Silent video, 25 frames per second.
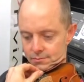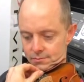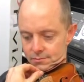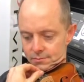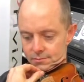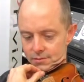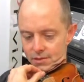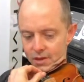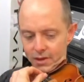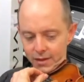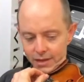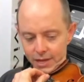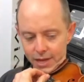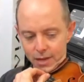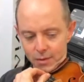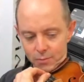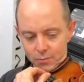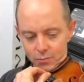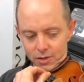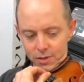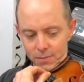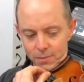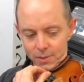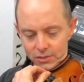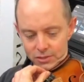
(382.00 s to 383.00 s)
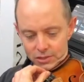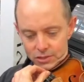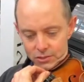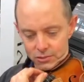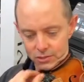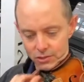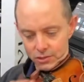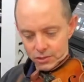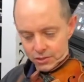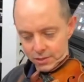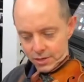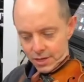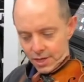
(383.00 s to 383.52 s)
note. Okay, pretty much in
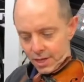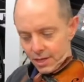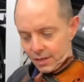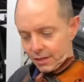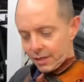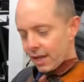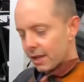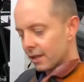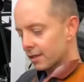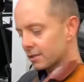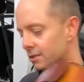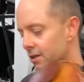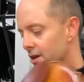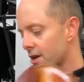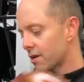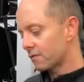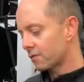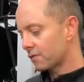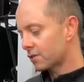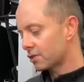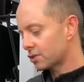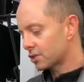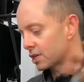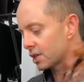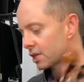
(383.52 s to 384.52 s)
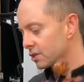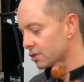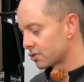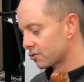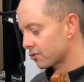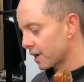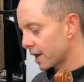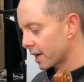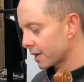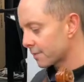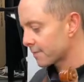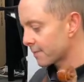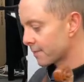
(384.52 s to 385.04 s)
tune. Now let's go for the G
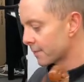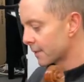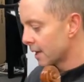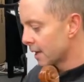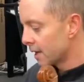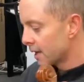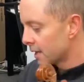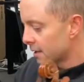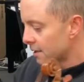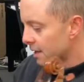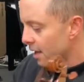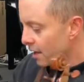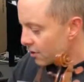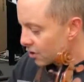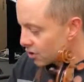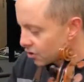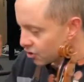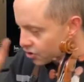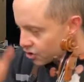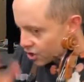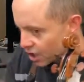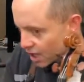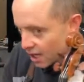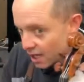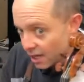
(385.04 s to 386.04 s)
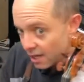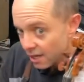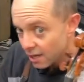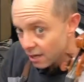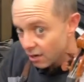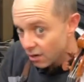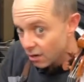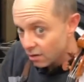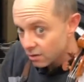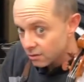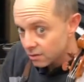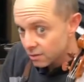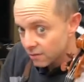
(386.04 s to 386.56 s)
string. Now the G
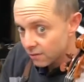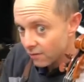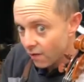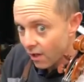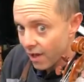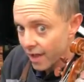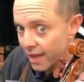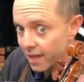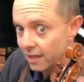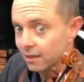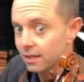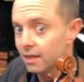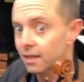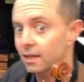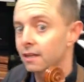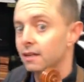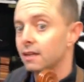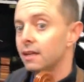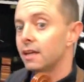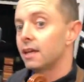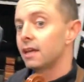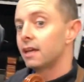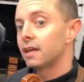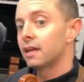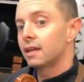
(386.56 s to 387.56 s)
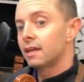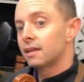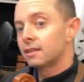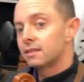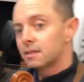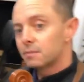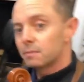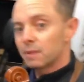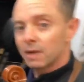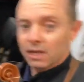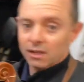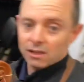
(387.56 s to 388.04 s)
on your violin is a bit